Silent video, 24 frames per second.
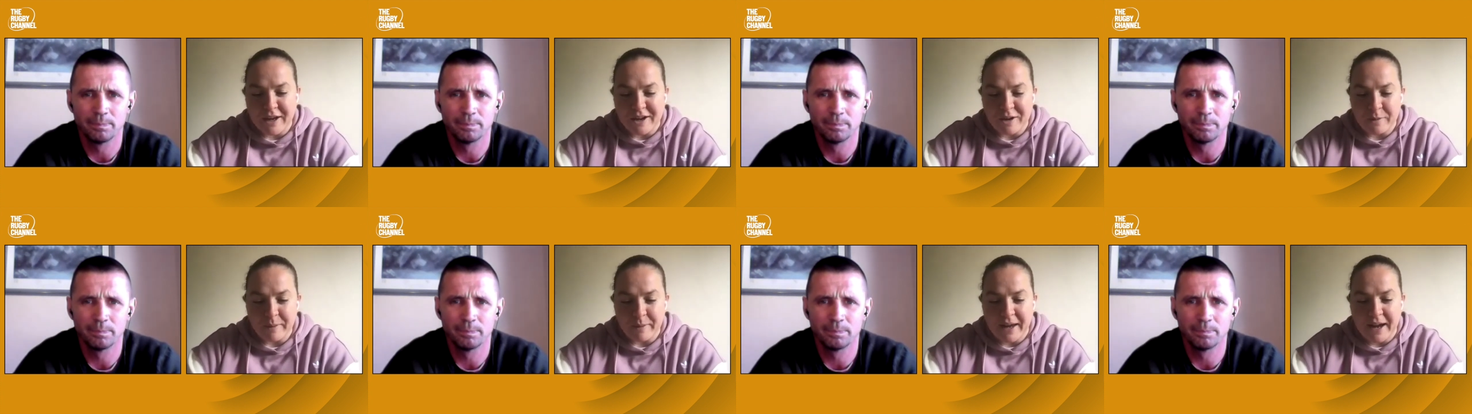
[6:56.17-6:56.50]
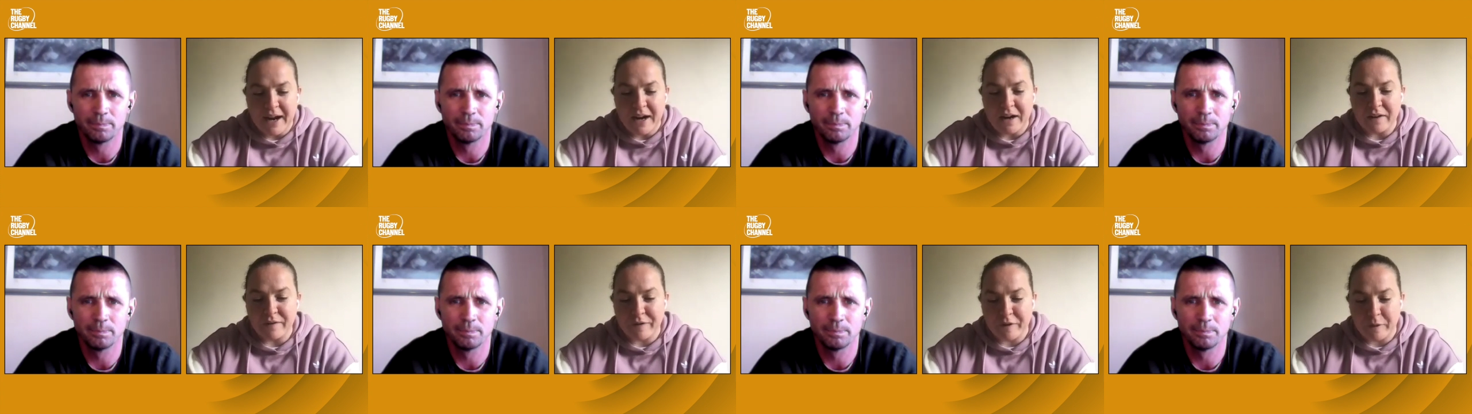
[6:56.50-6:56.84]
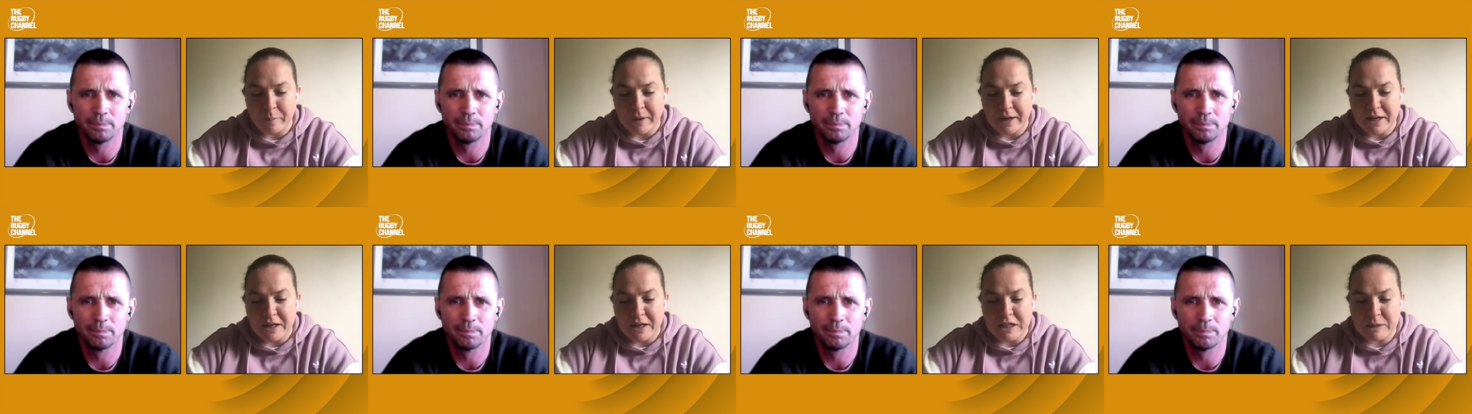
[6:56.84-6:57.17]
Speaker 1: it could be hard for
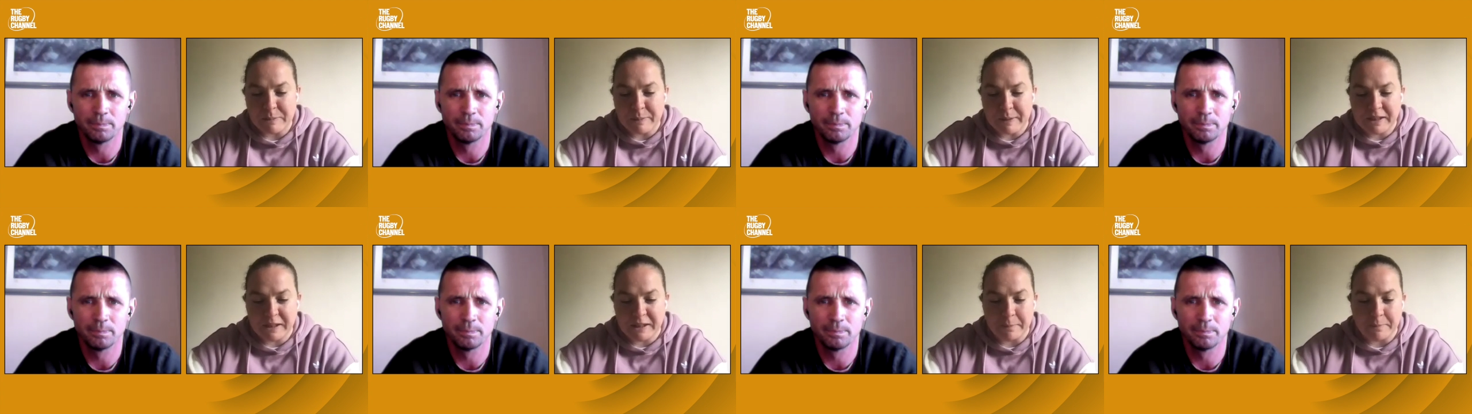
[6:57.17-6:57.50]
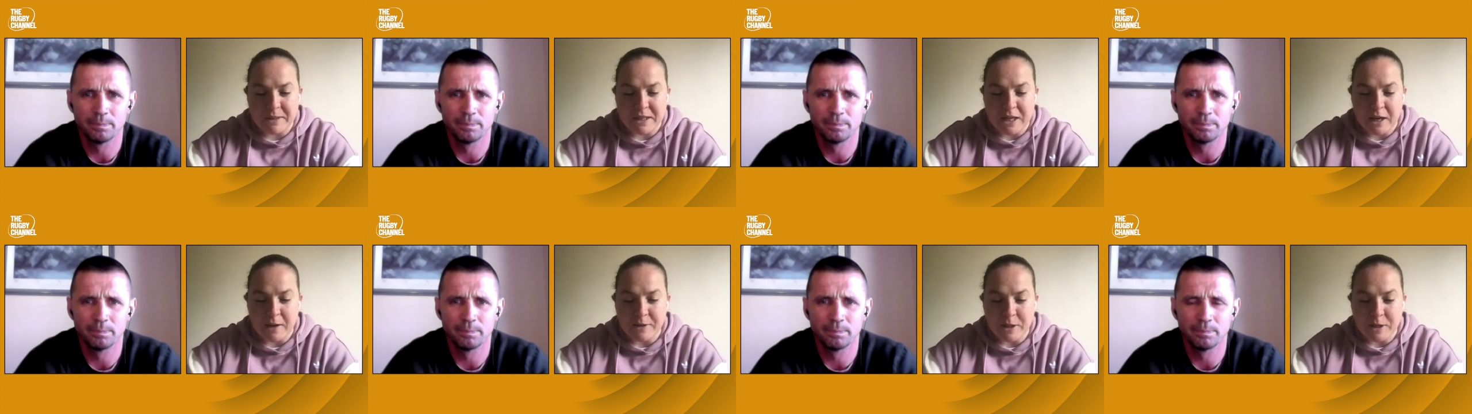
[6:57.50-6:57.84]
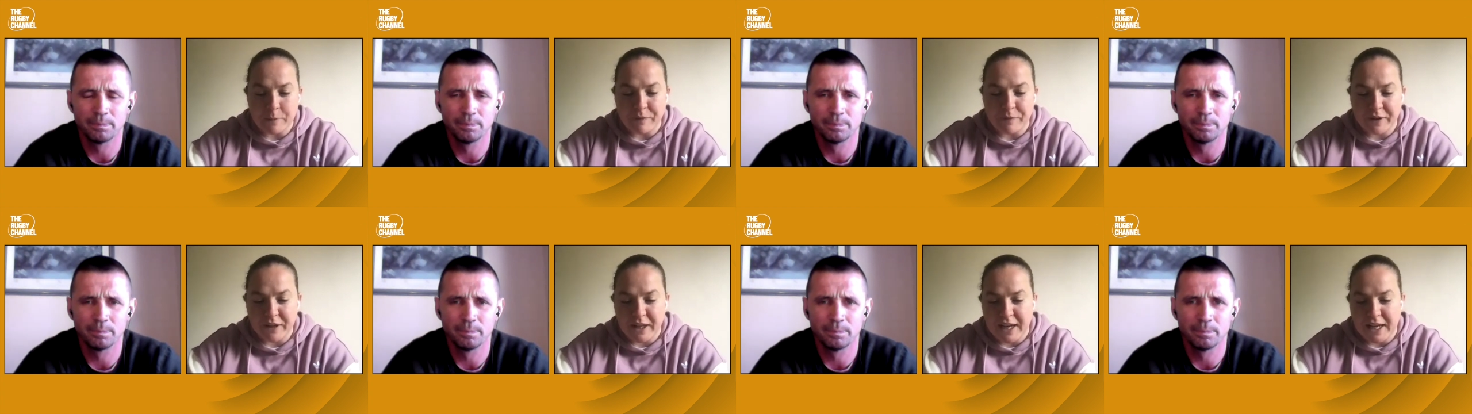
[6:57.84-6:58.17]
the players to pick themselves
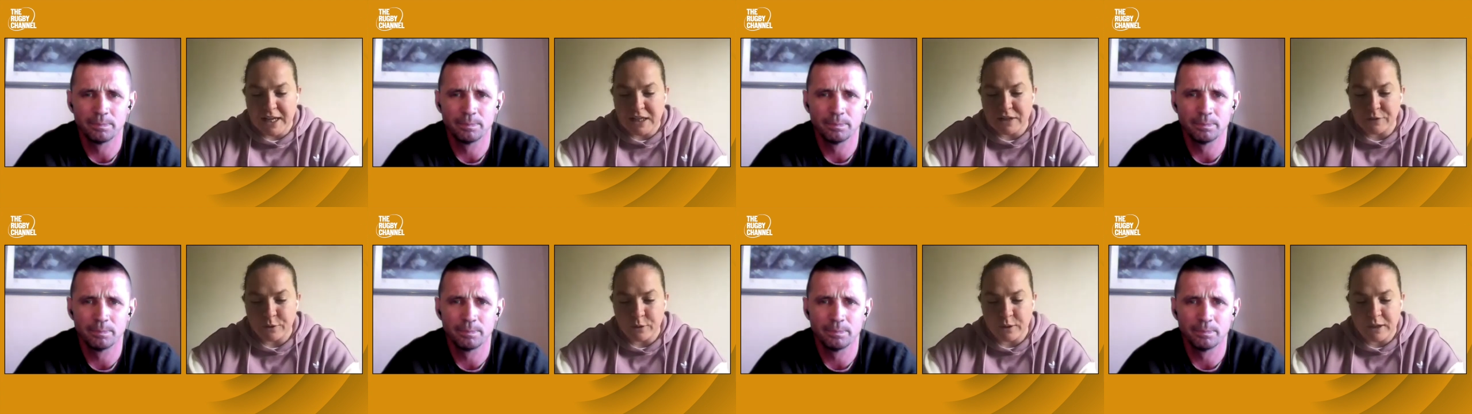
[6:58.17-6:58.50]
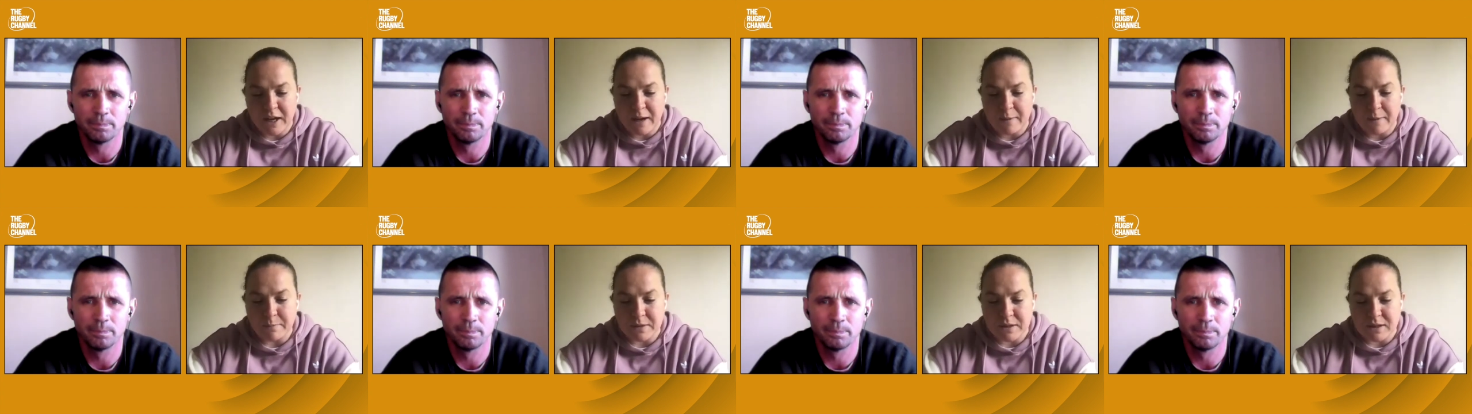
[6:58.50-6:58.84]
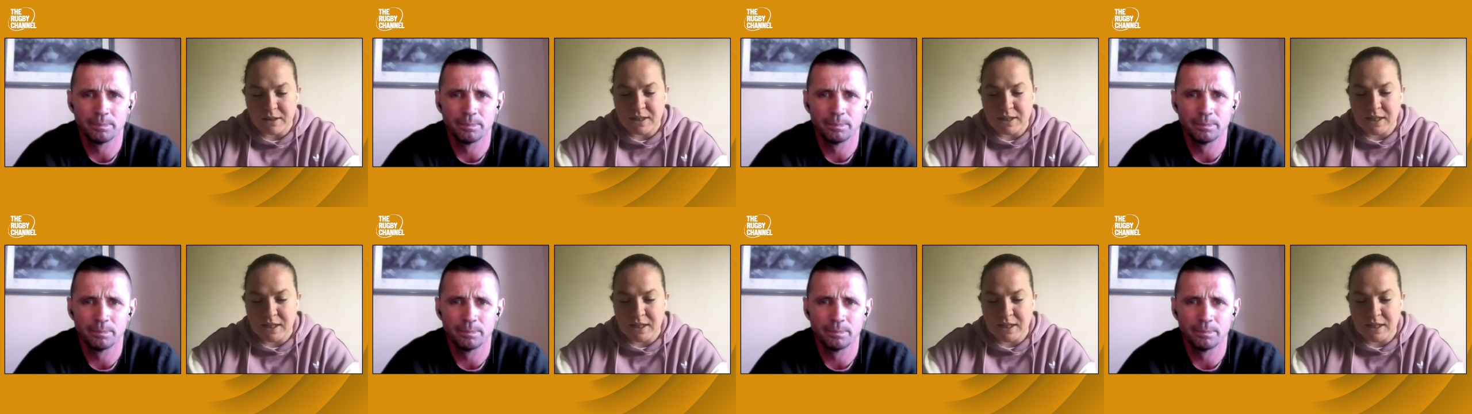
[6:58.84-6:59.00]
up for the last few games of